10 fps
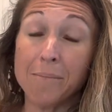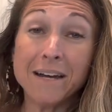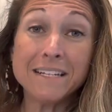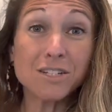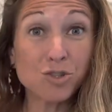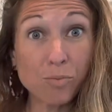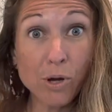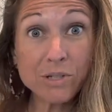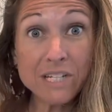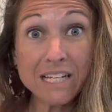additional
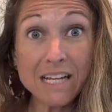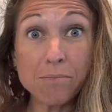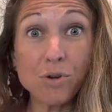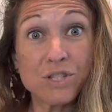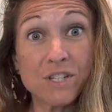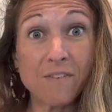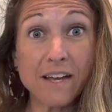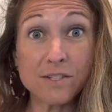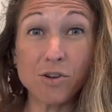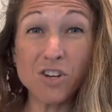protein in. Most of
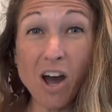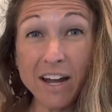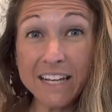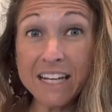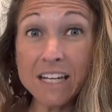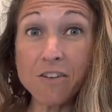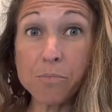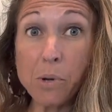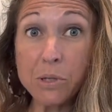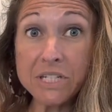us are not getting enough
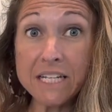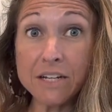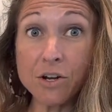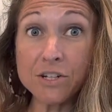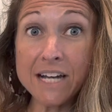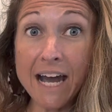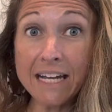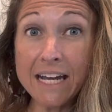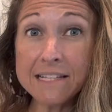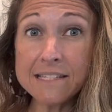protein in our
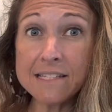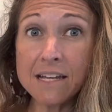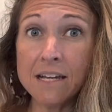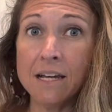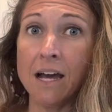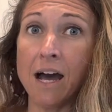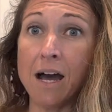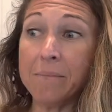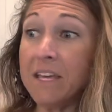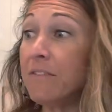diets.
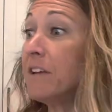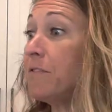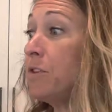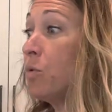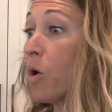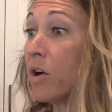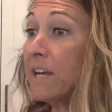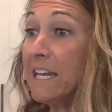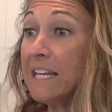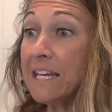Even if you are
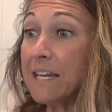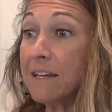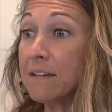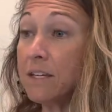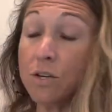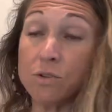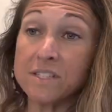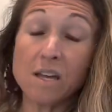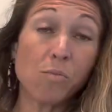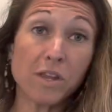eating,
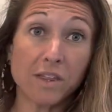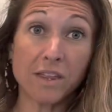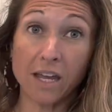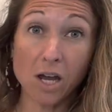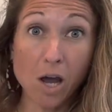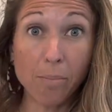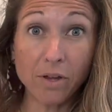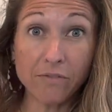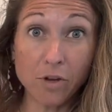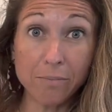some with like a couple
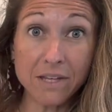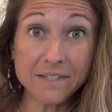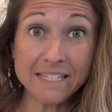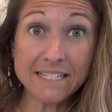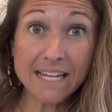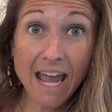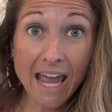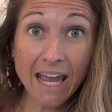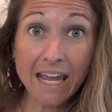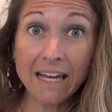of your meals a
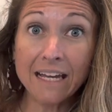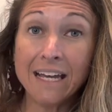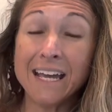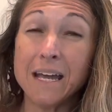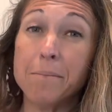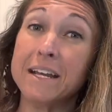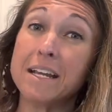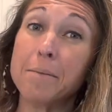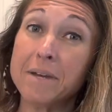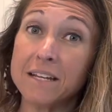day, it might
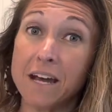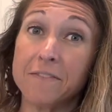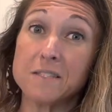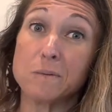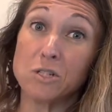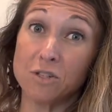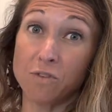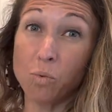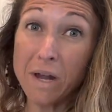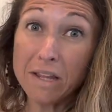not be enough, especially
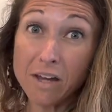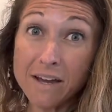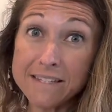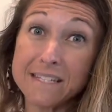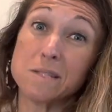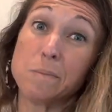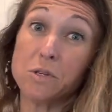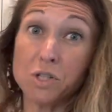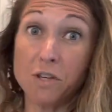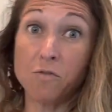for weight loss and
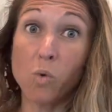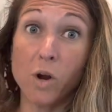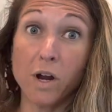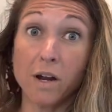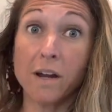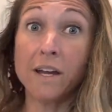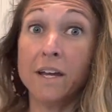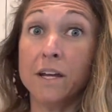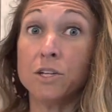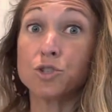especially for
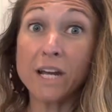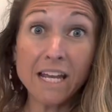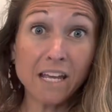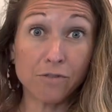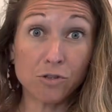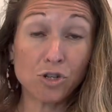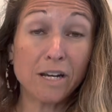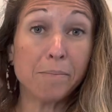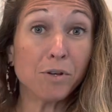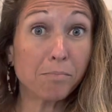training if you're trying
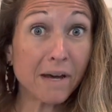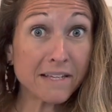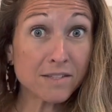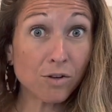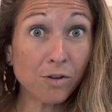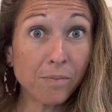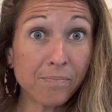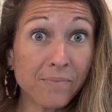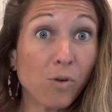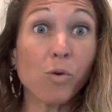to build
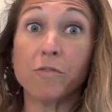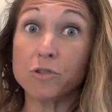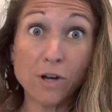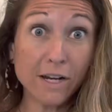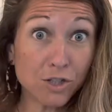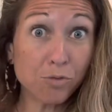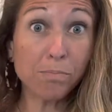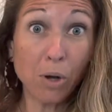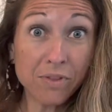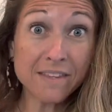muscle or if you're trying to do
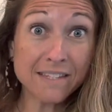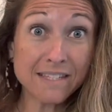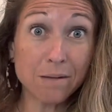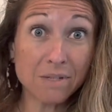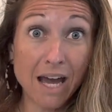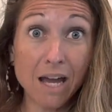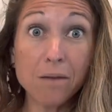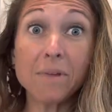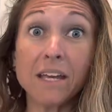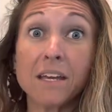both at the same time.
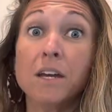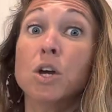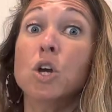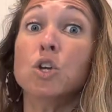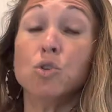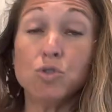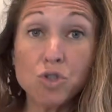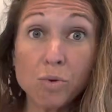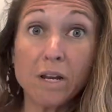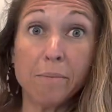Like you
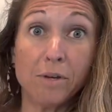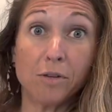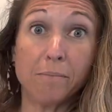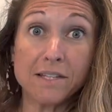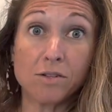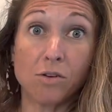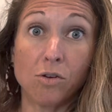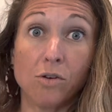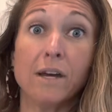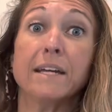do want to build
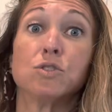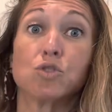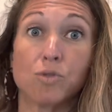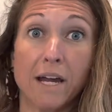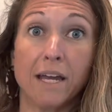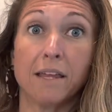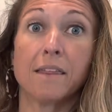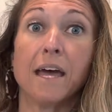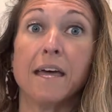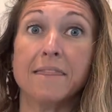muscle and
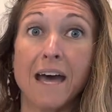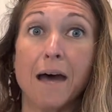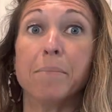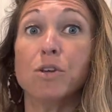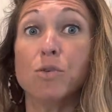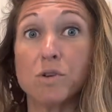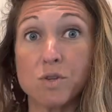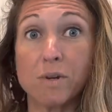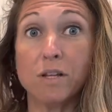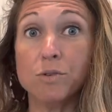strength and that, but you also
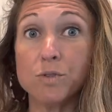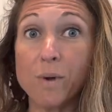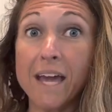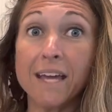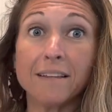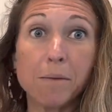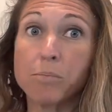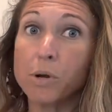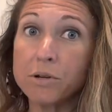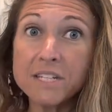want to lose weight. Like
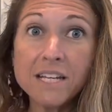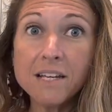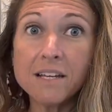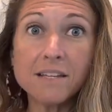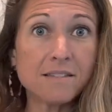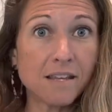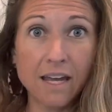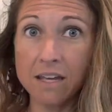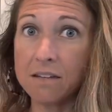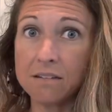protein is
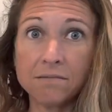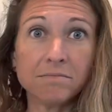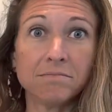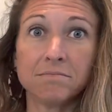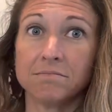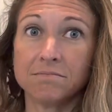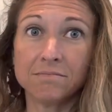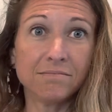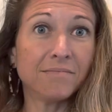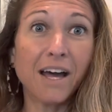like,
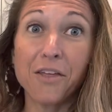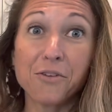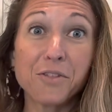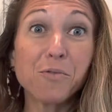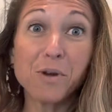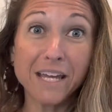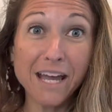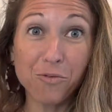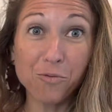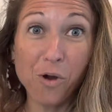other than working
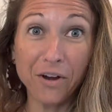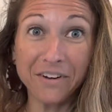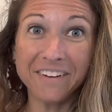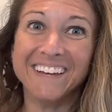out and water,